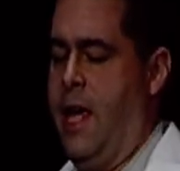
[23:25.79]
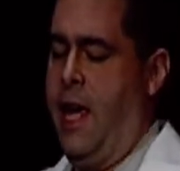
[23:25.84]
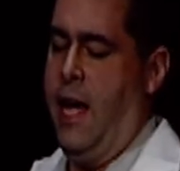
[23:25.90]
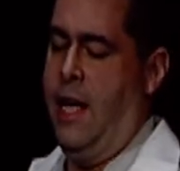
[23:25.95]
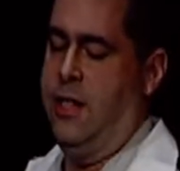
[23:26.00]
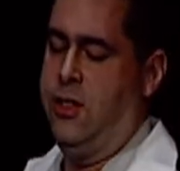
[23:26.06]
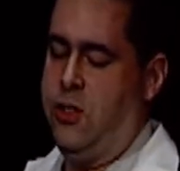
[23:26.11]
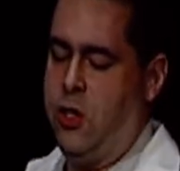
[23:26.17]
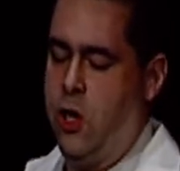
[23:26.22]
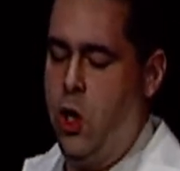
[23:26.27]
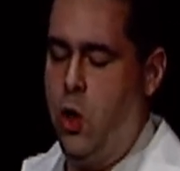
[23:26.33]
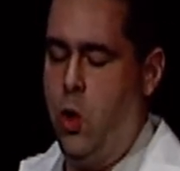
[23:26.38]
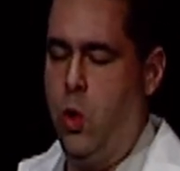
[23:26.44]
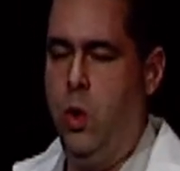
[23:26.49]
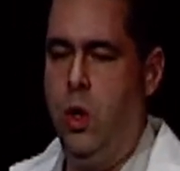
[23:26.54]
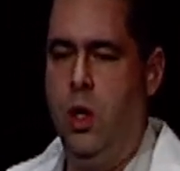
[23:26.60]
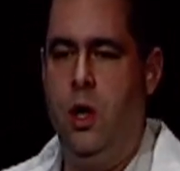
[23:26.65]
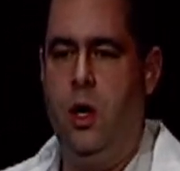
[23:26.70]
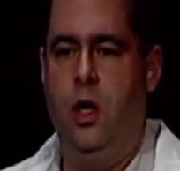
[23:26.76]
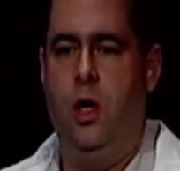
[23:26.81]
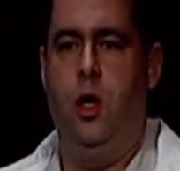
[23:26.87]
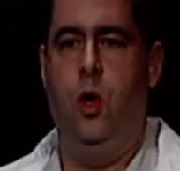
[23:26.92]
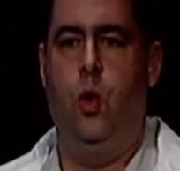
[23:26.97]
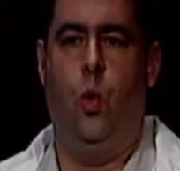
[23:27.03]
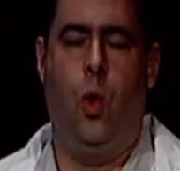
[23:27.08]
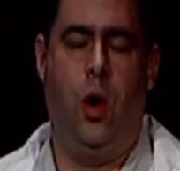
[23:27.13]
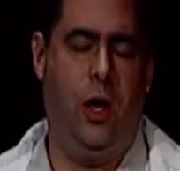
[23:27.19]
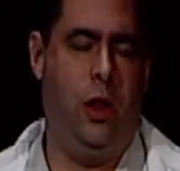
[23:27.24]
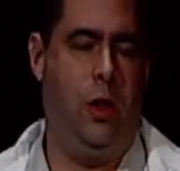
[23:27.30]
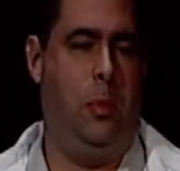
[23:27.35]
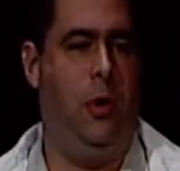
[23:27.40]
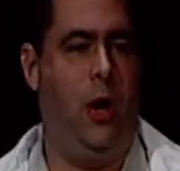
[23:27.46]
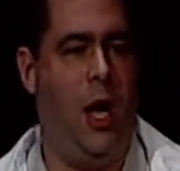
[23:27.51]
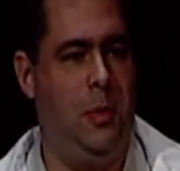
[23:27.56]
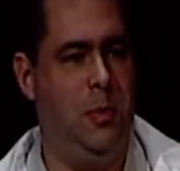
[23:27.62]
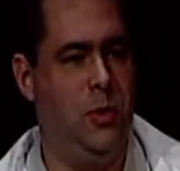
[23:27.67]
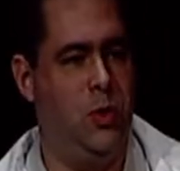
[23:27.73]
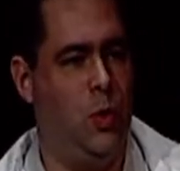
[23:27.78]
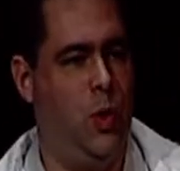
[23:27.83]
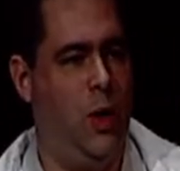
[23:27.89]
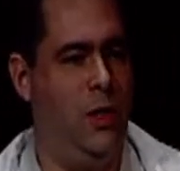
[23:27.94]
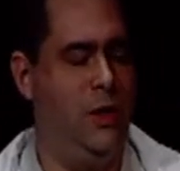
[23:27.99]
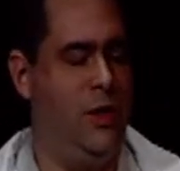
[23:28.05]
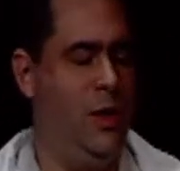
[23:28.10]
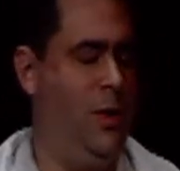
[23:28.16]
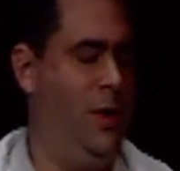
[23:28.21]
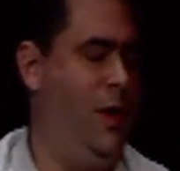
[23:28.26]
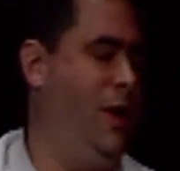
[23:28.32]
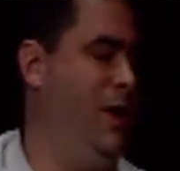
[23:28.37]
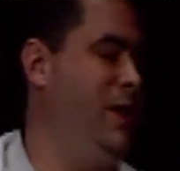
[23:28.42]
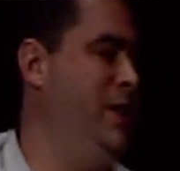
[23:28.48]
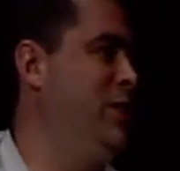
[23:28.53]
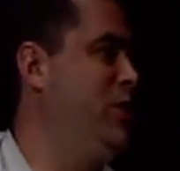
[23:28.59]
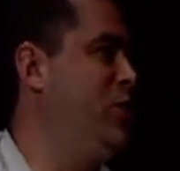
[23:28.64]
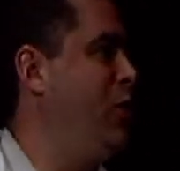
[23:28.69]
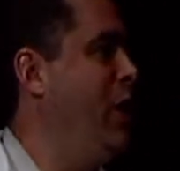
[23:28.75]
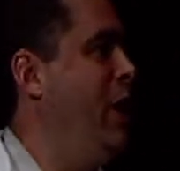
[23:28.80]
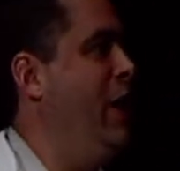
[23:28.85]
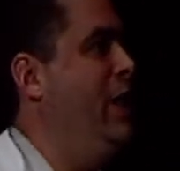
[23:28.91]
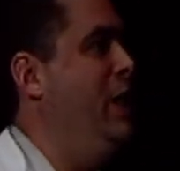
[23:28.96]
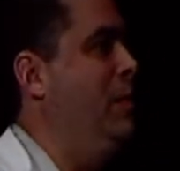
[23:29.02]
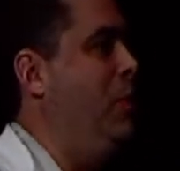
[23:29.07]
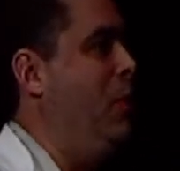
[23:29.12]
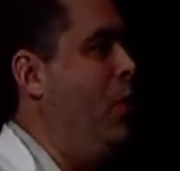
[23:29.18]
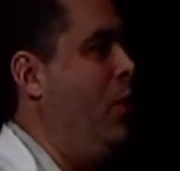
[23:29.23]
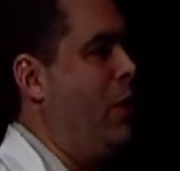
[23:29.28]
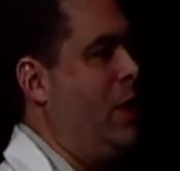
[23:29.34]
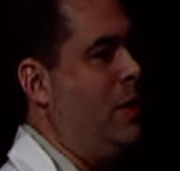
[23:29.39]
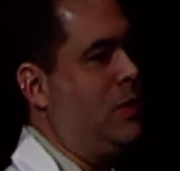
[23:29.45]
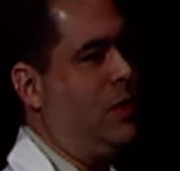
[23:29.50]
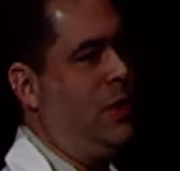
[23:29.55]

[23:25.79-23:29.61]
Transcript: And so one of the problems was there were all these training programs.